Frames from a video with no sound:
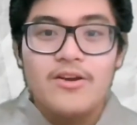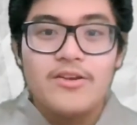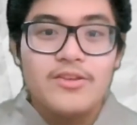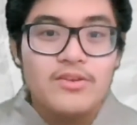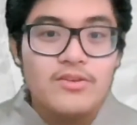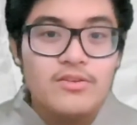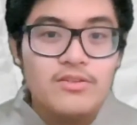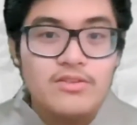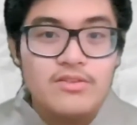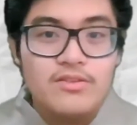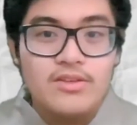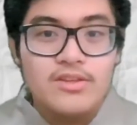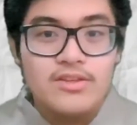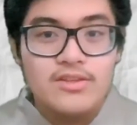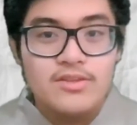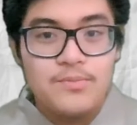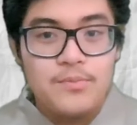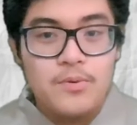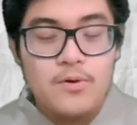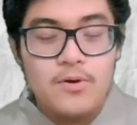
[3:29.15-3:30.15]
used to
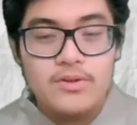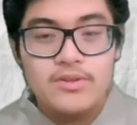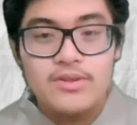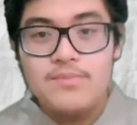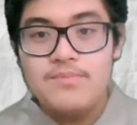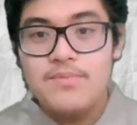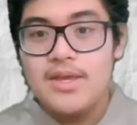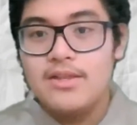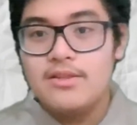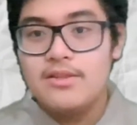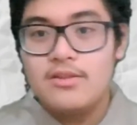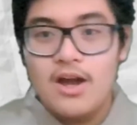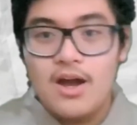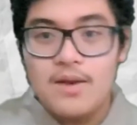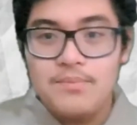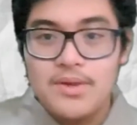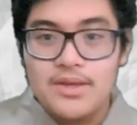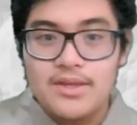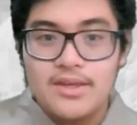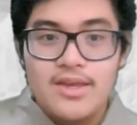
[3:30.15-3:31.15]
support the main
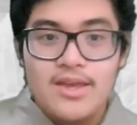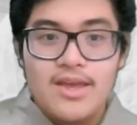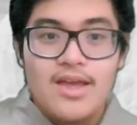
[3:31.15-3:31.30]
topic,